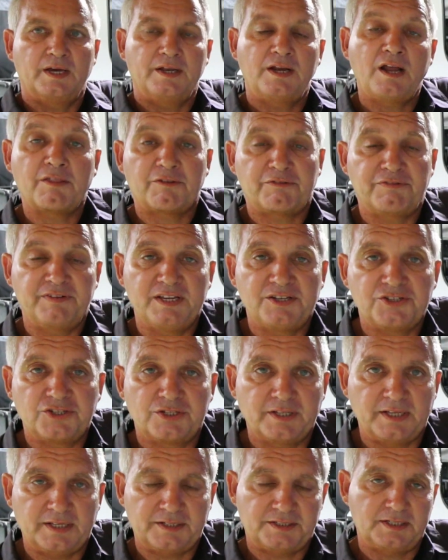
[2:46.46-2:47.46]
Another
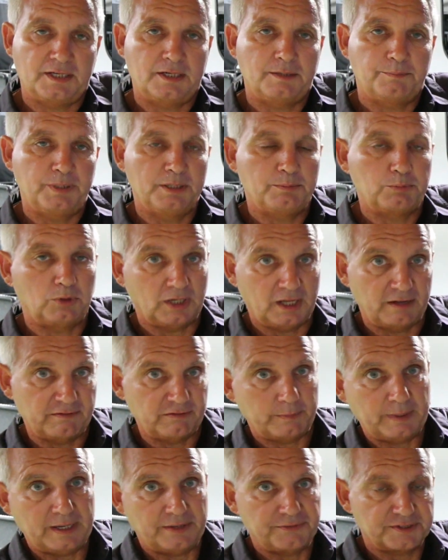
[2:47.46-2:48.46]
feature that people love
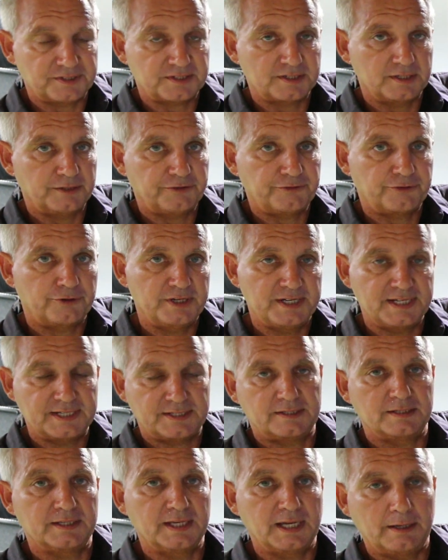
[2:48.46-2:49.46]
about the C3
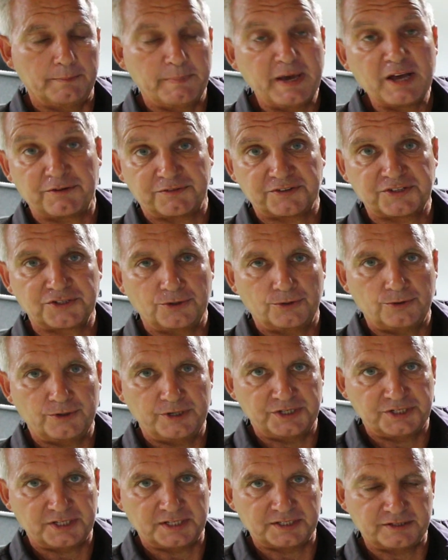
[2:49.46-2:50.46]
is the amount of
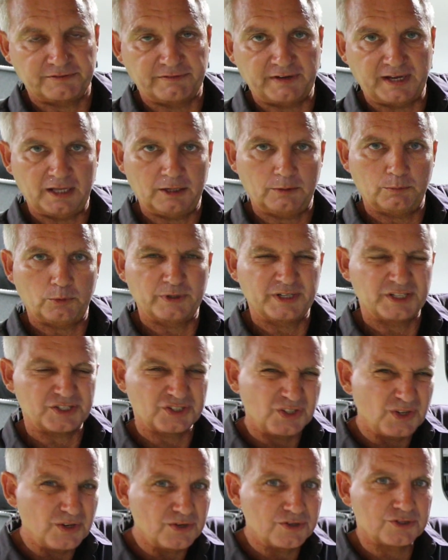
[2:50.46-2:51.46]
storage that's available, and
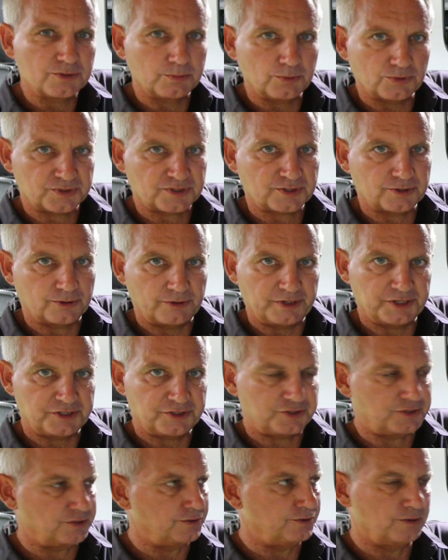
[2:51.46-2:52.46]
it's usable
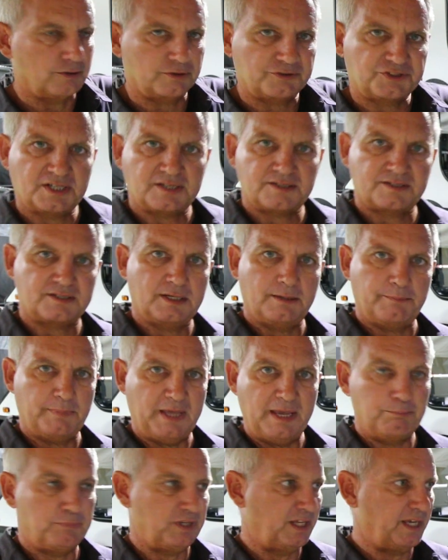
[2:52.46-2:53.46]
storage too, not just
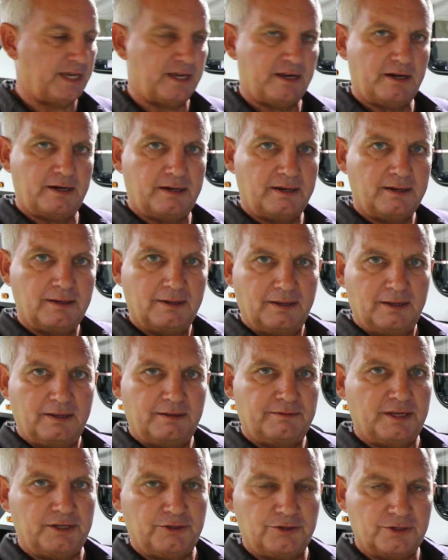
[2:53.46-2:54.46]
empty area
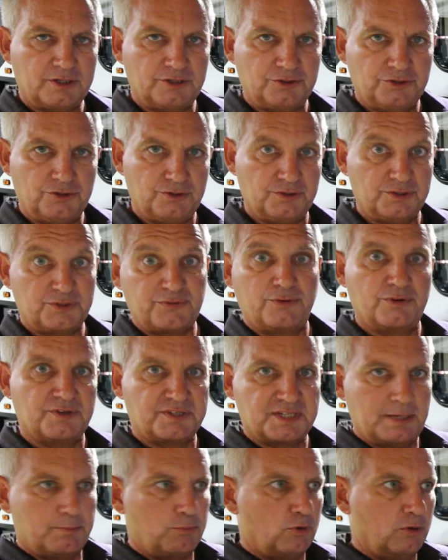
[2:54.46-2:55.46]
that you can use, for
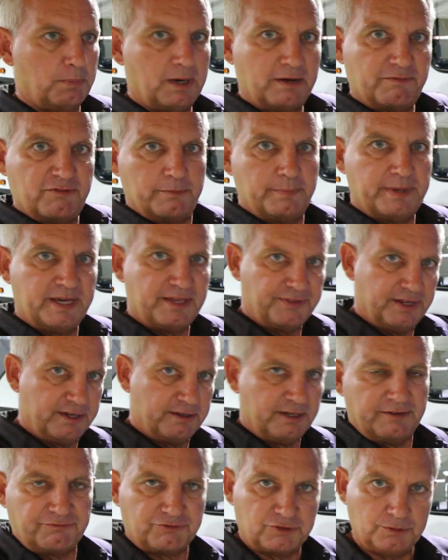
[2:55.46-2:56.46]
example, above the bed that
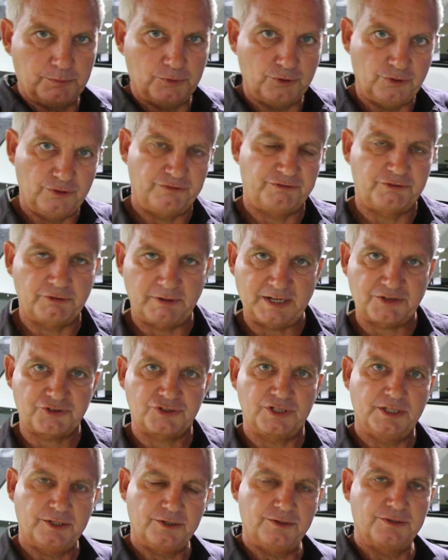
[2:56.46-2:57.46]
you have to move to
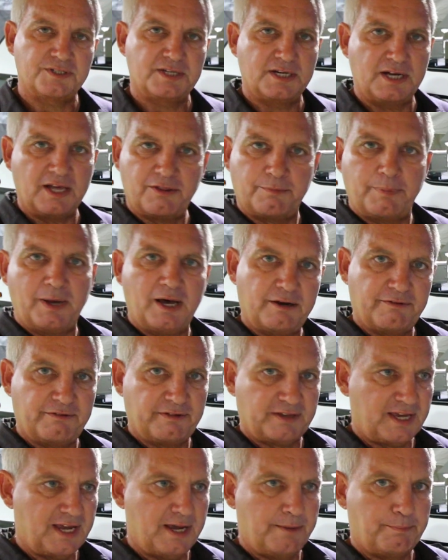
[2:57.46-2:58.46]
actually use another part of
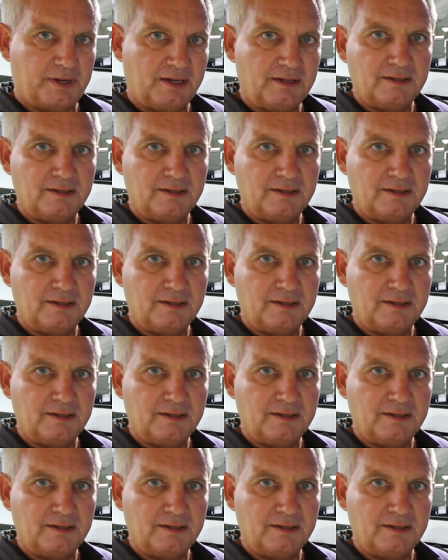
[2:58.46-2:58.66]
the camper.